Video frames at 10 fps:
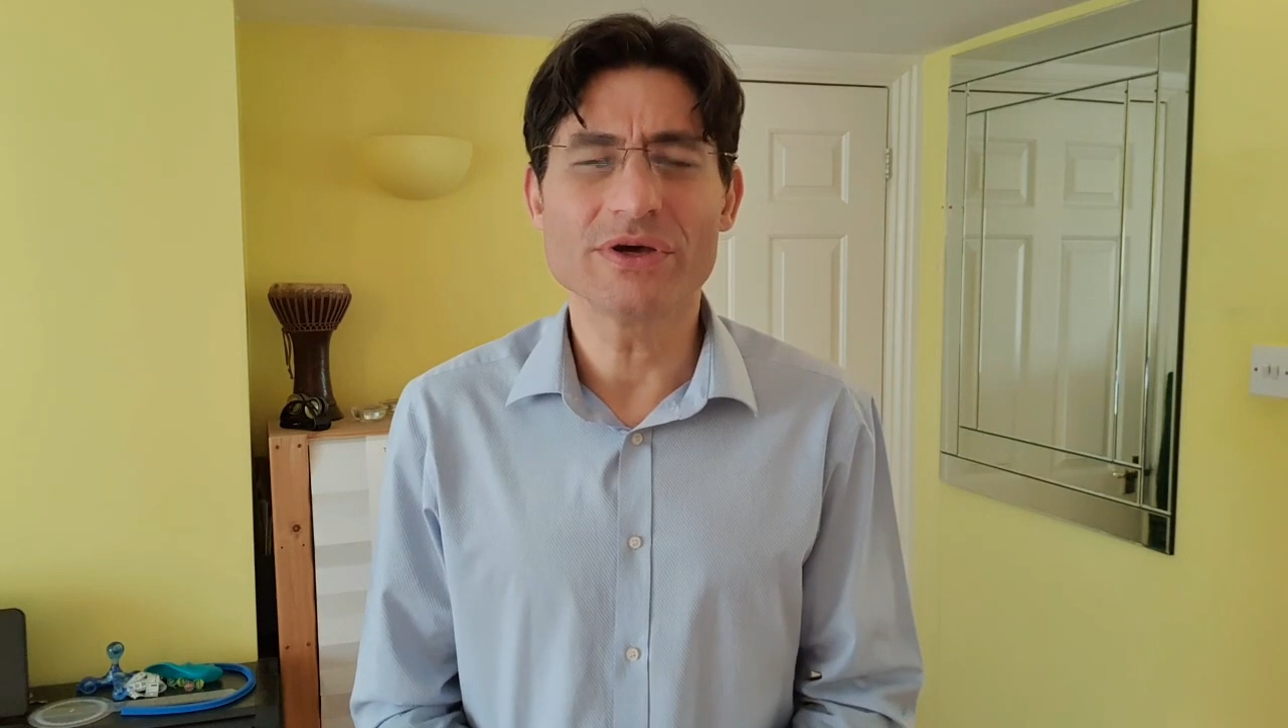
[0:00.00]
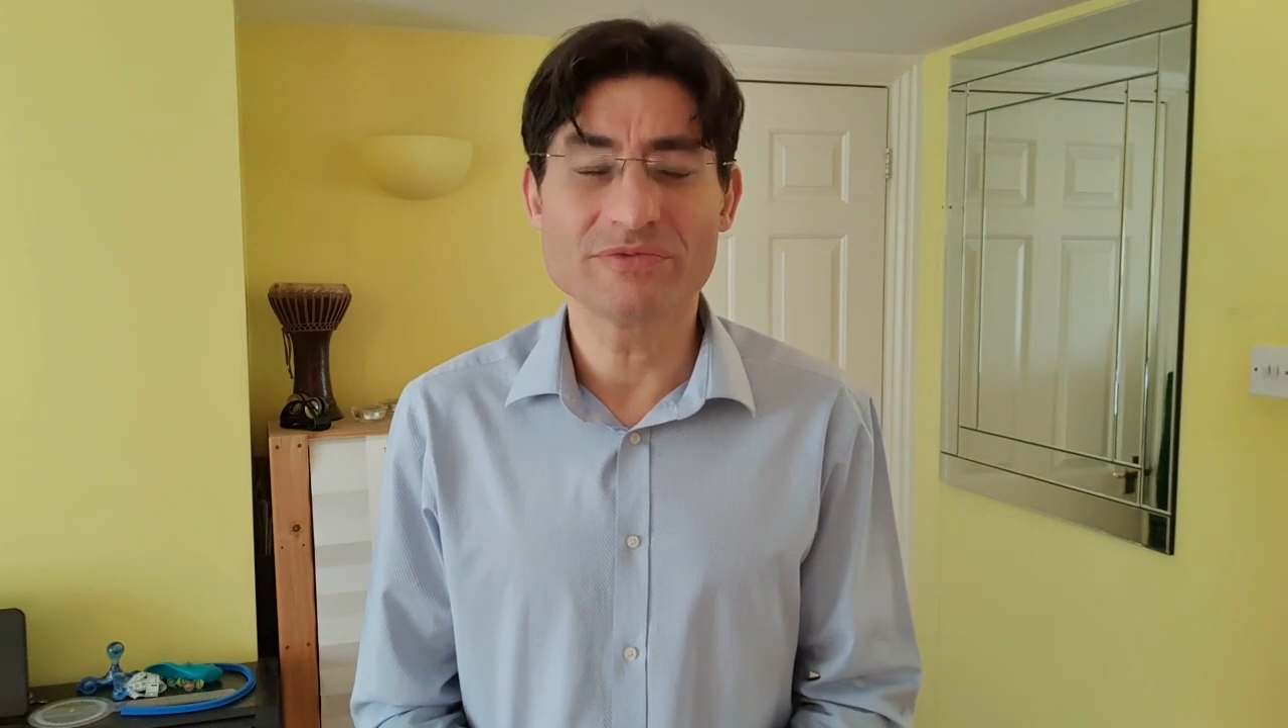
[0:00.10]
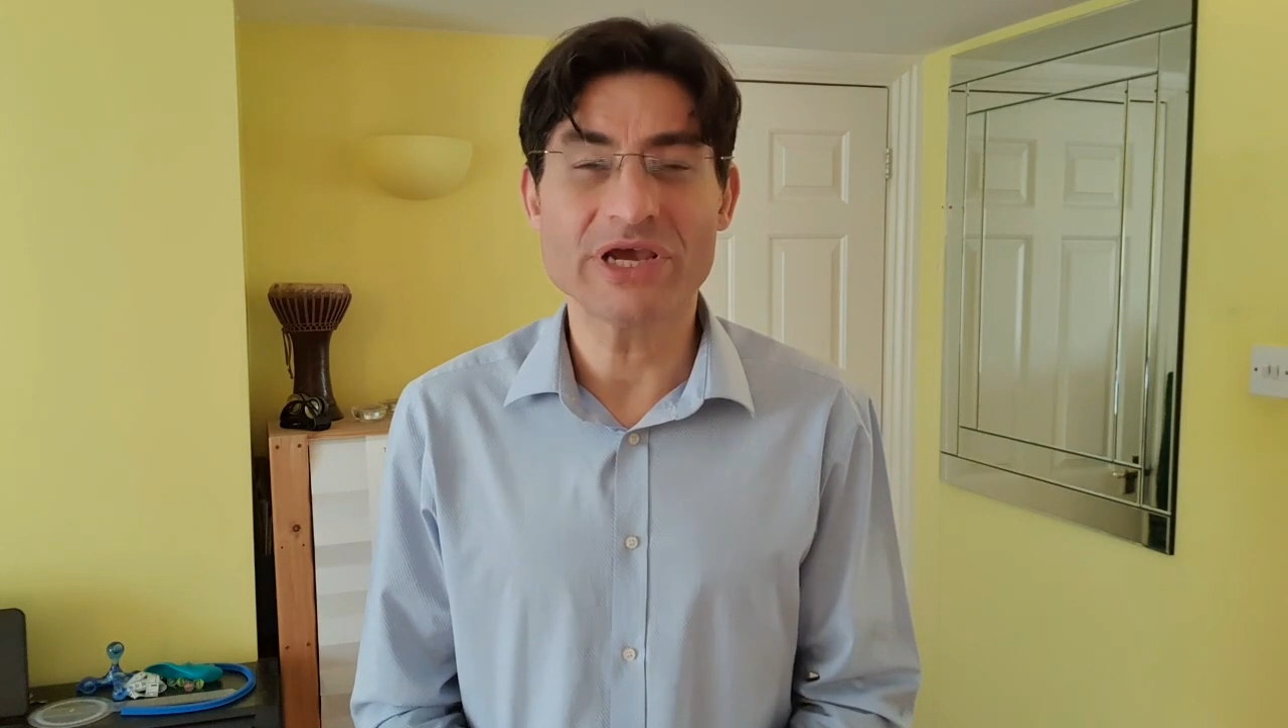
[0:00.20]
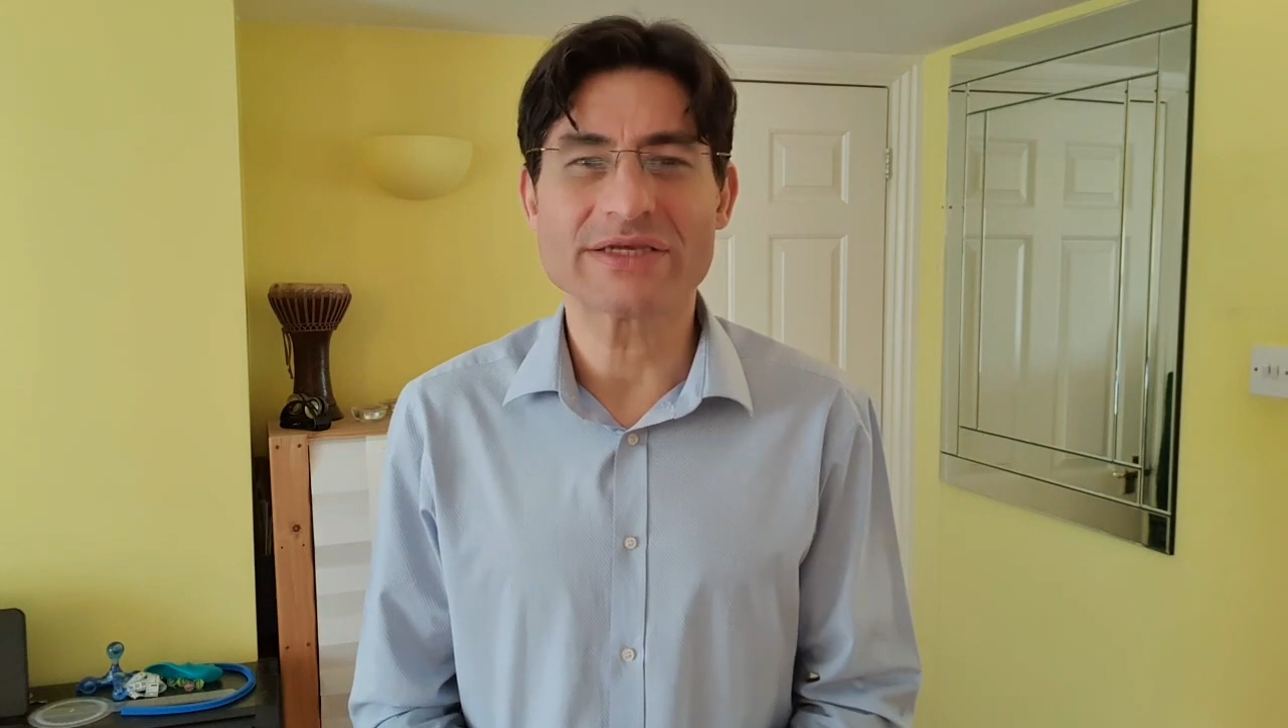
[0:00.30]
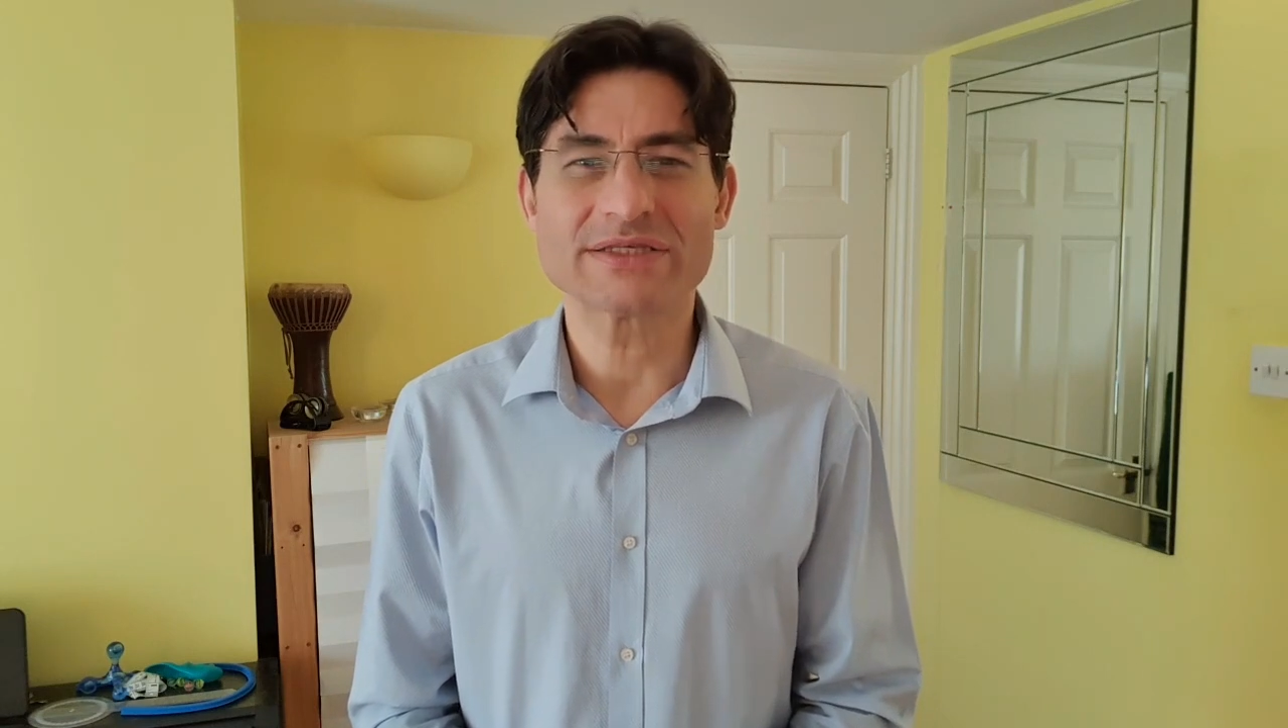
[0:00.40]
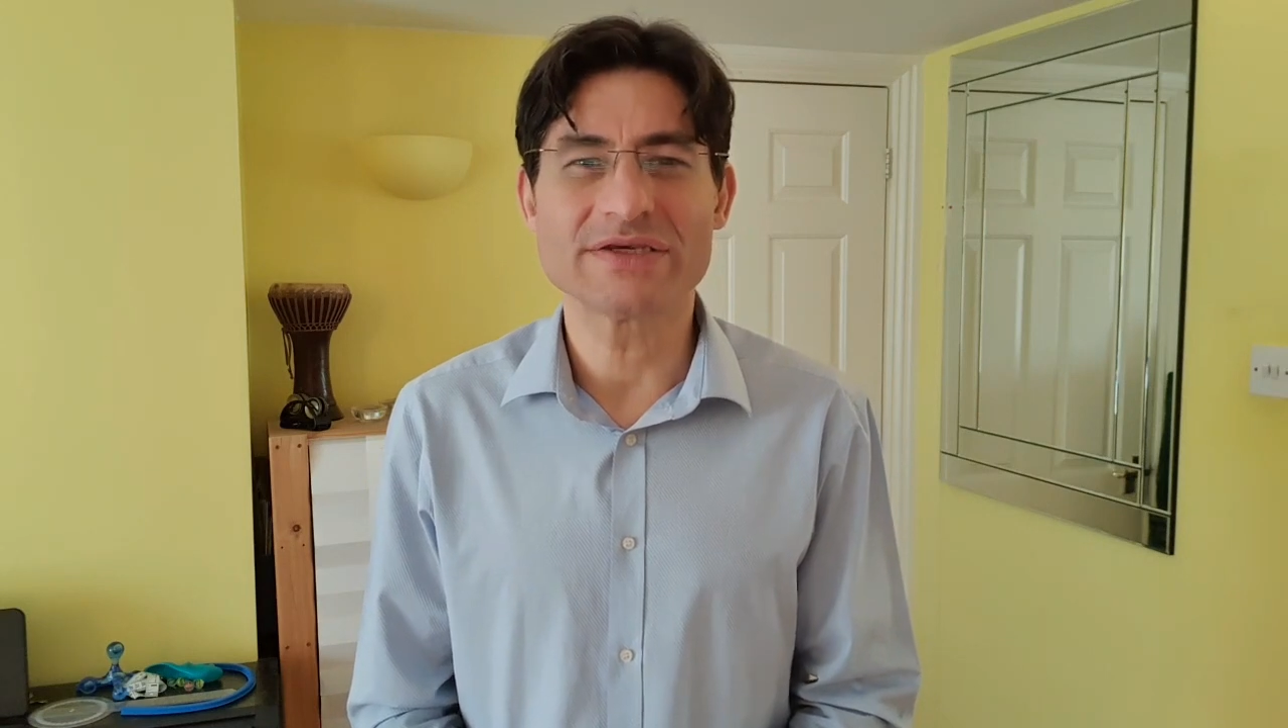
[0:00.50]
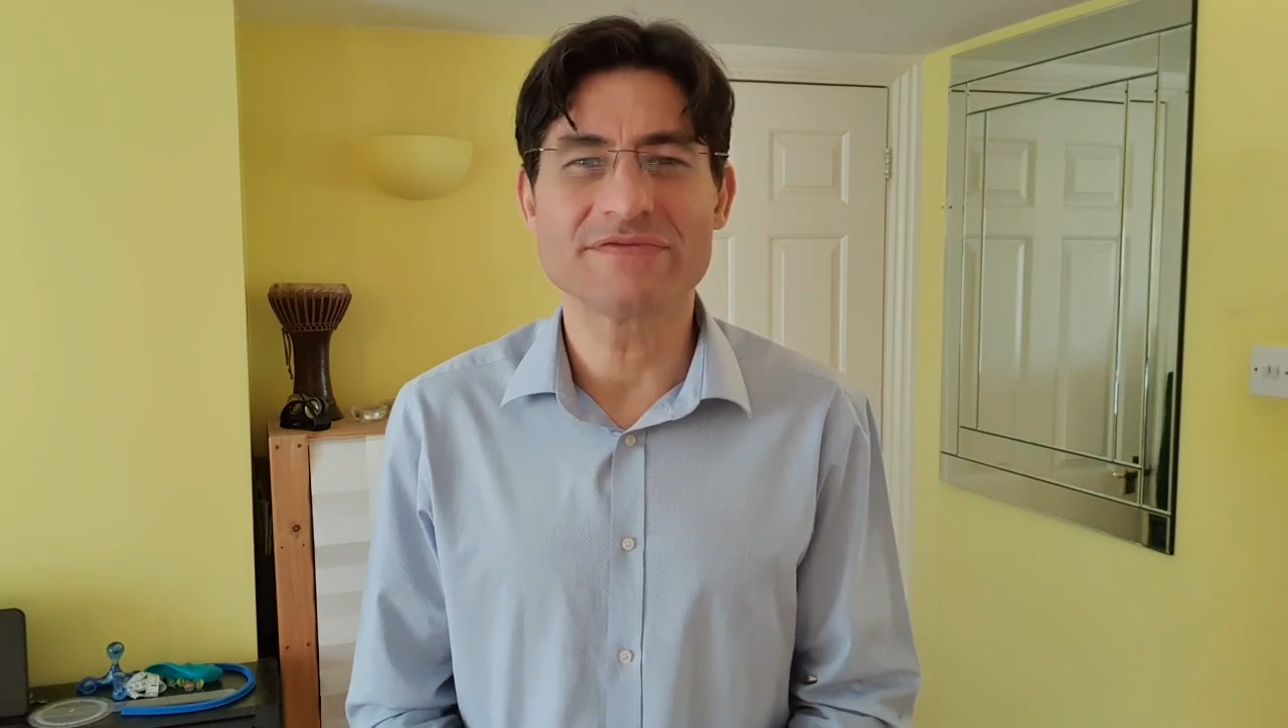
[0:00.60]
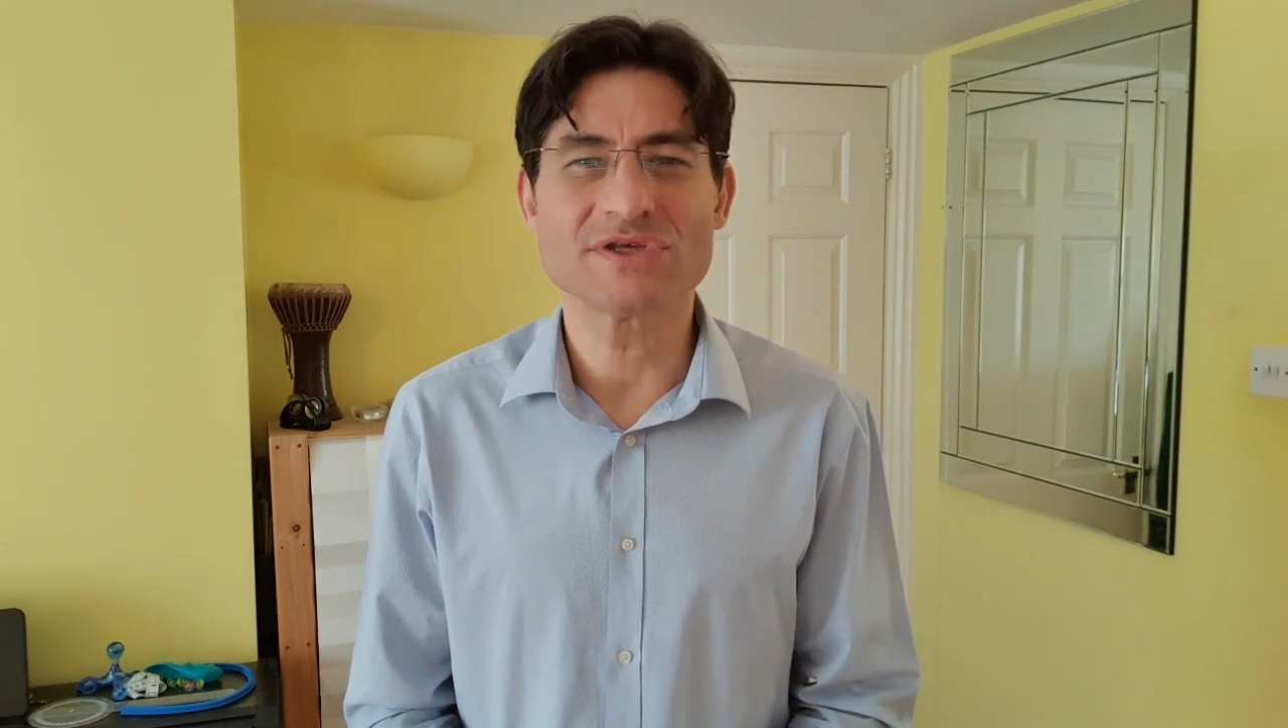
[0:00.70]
objectives